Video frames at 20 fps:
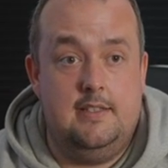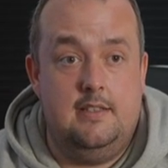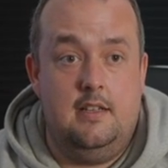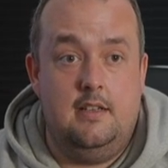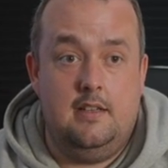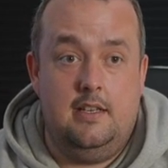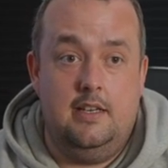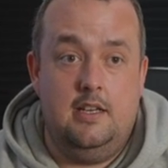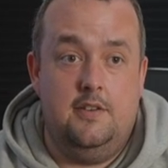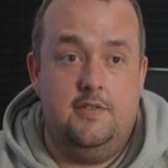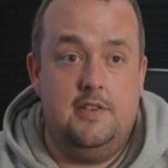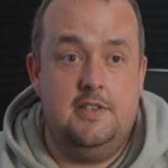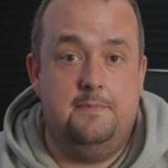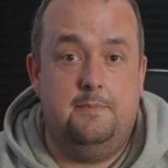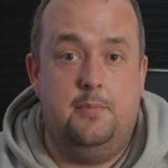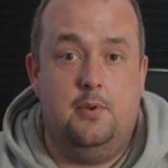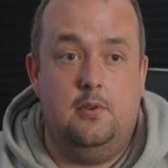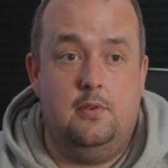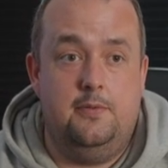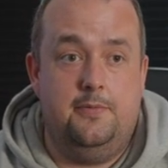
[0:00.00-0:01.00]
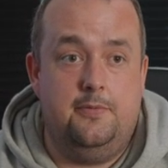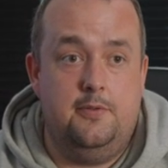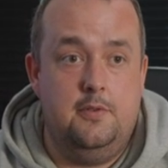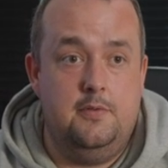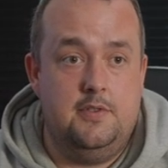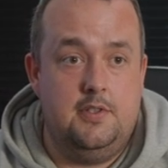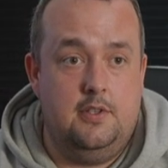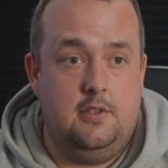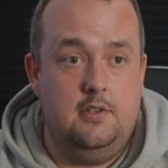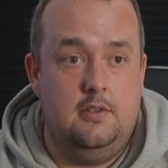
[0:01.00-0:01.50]
Luckily enough, his ball through
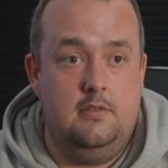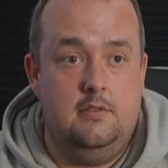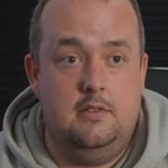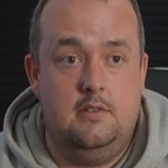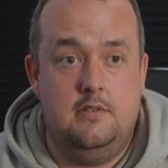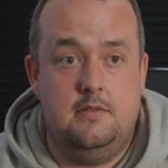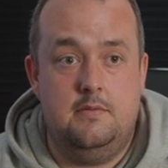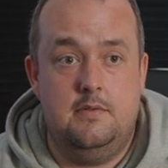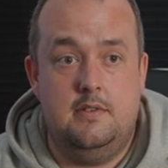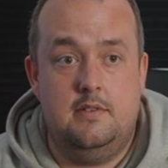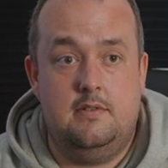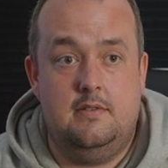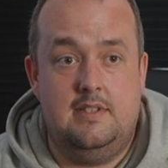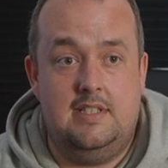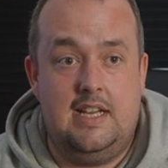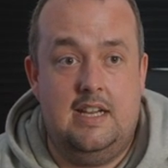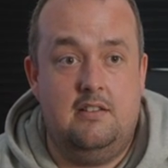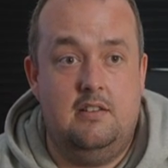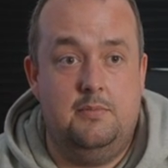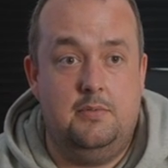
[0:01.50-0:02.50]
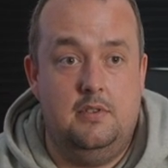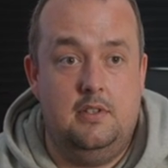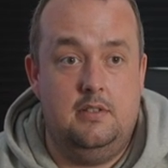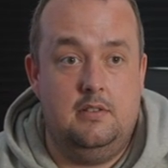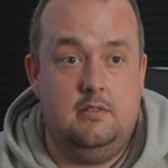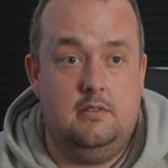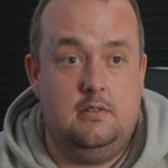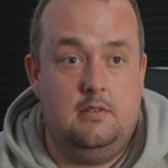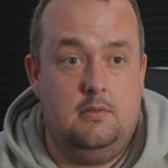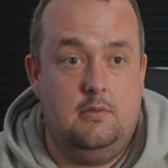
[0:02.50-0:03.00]
to Kudus was terrible,
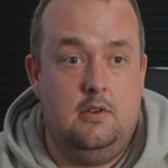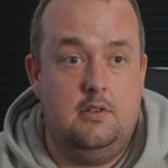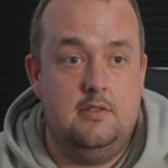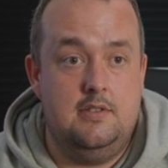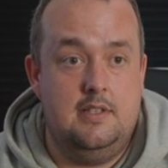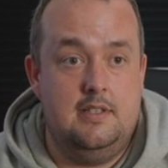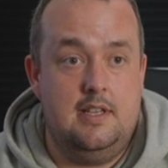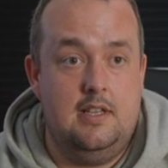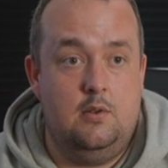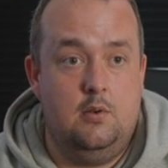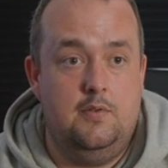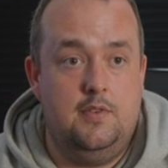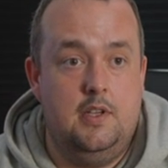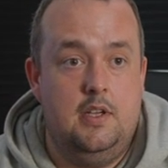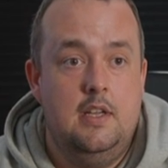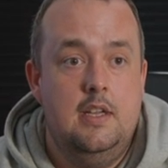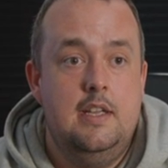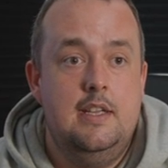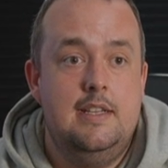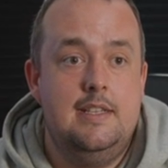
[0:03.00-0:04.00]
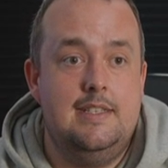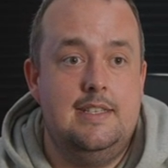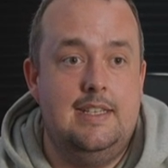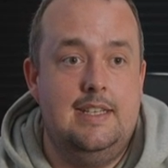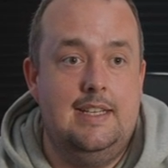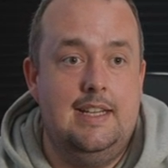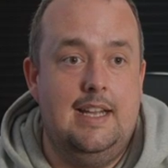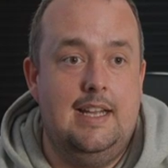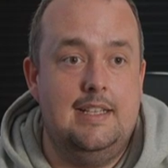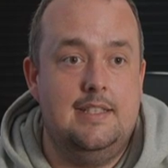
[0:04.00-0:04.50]
and Kwanzaa dealt with it.
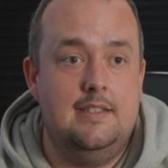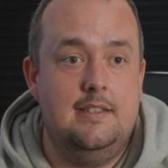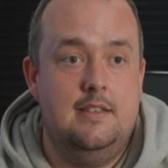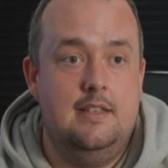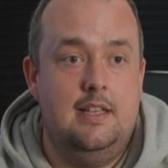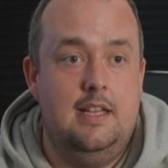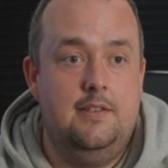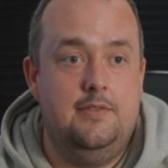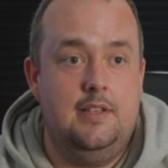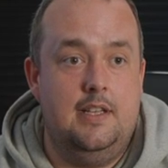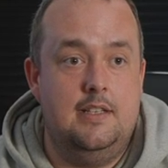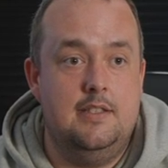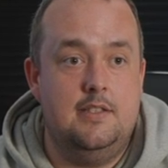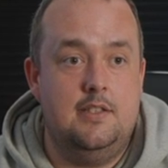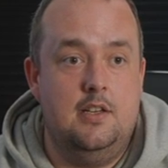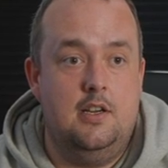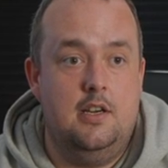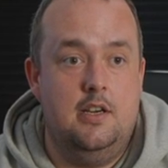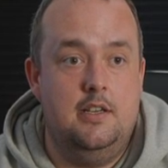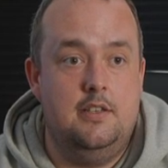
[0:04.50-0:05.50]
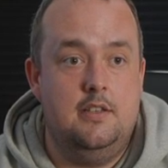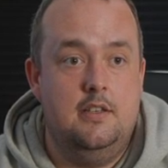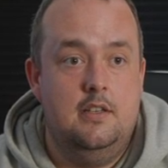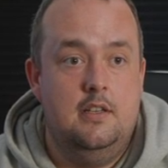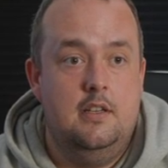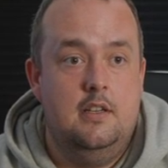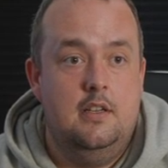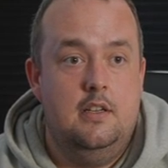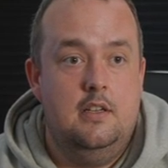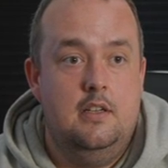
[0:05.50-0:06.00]
Diaz, left-hand side.
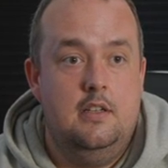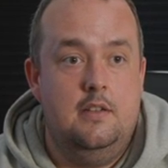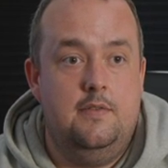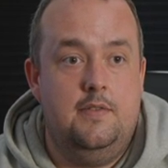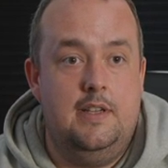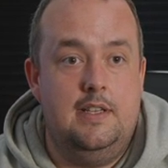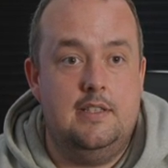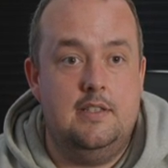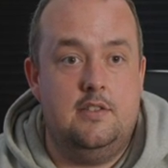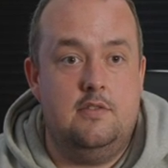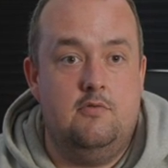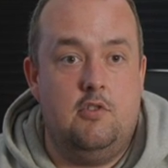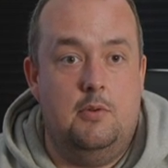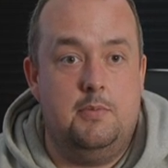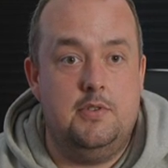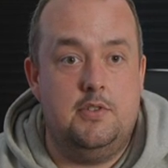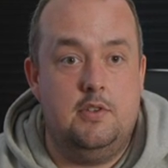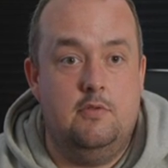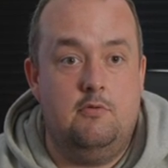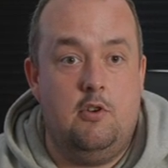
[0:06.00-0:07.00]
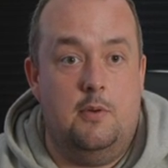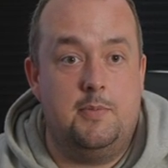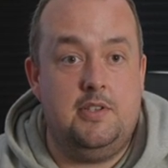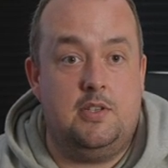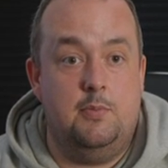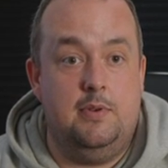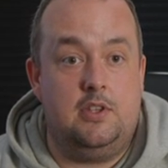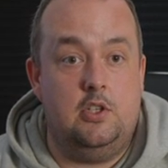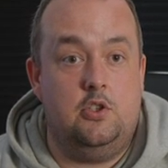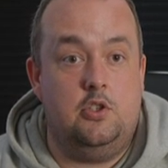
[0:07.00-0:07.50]
Feeds it to Robertson.
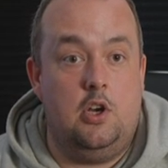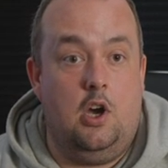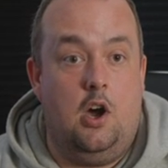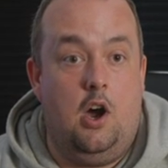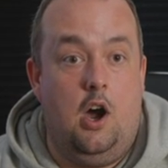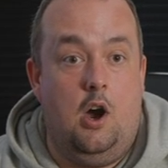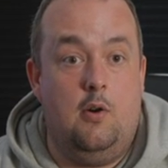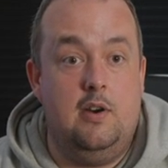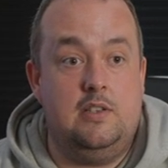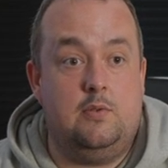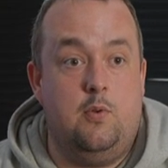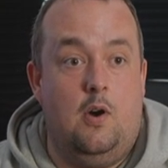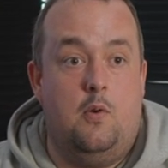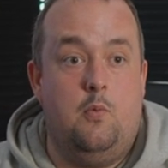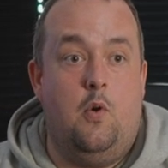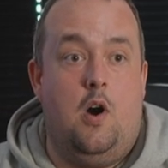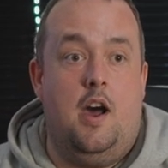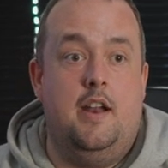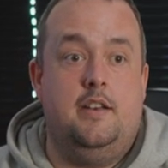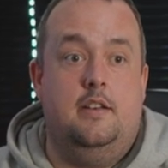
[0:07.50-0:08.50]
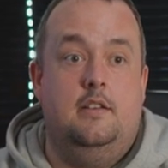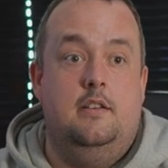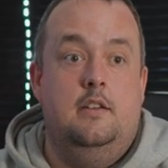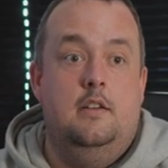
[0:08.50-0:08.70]
Robertson with the shot. Oh, it's 1-1.